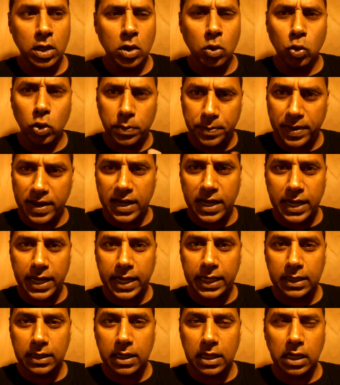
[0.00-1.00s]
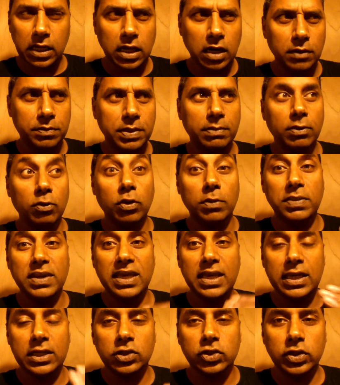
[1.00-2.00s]
would buy a lot of people would be
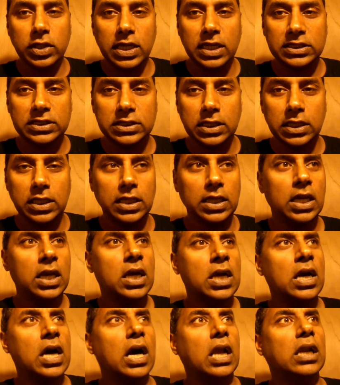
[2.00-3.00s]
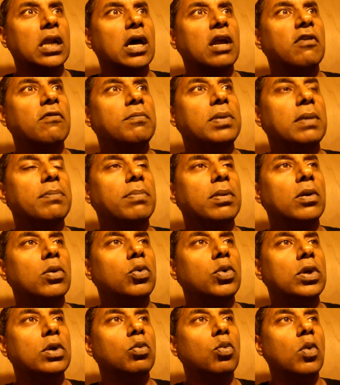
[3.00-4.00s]
interested in a lot of people
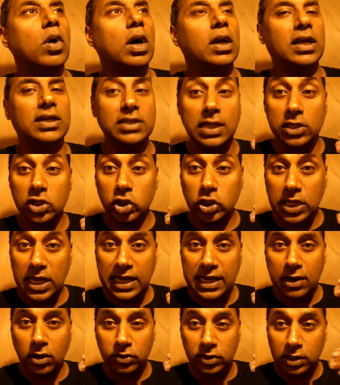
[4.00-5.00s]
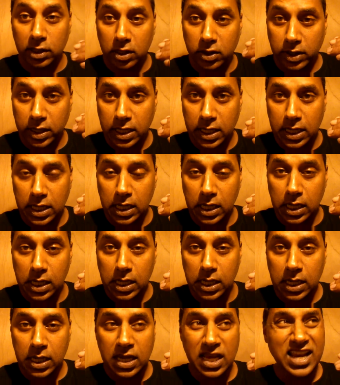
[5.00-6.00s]
would want to take out their credit card
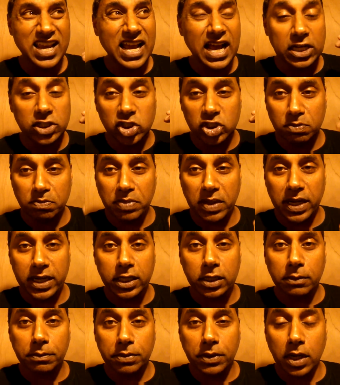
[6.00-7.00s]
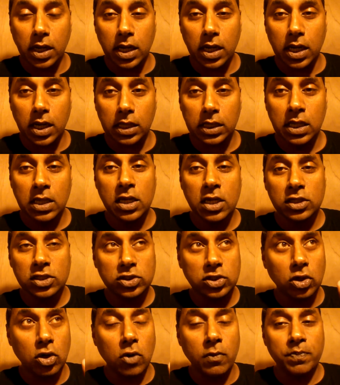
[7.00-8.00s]
and just buy your product
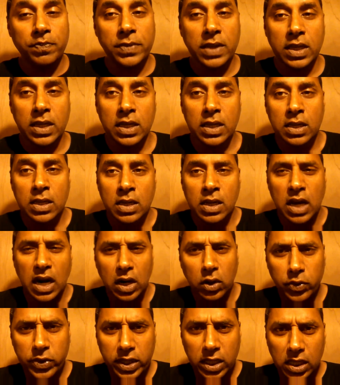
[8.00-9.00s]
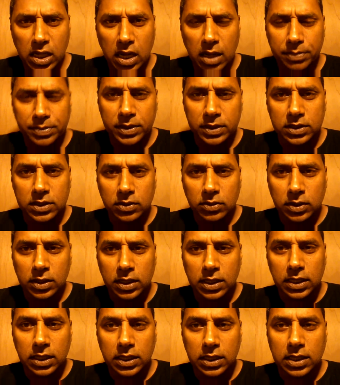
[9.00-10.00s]
so a real
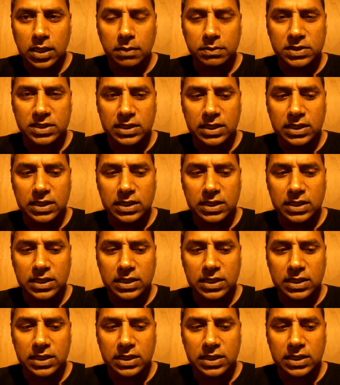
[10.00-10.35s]
opportunity comes